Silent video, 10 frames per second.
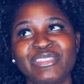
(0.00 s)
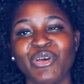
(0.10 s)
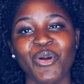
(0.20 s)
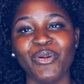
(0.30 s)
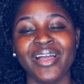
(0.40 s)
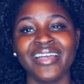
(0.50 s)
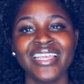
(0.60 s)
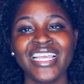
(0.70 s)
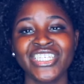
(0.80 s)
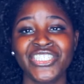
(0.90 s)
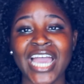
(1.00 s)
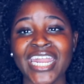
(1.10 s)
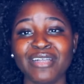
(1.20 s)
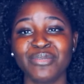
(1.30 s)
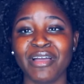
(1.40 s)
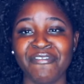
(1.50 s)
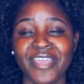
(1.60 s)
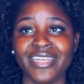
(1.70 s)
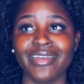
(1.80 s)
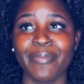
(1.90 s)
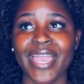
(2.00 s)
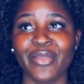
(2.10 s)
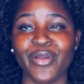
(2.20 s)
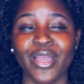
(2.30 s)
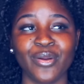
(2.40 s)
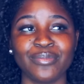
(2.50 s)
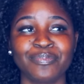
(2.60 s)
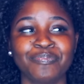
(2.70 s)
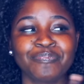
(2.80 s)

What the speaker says: So shout out to my fan in the background.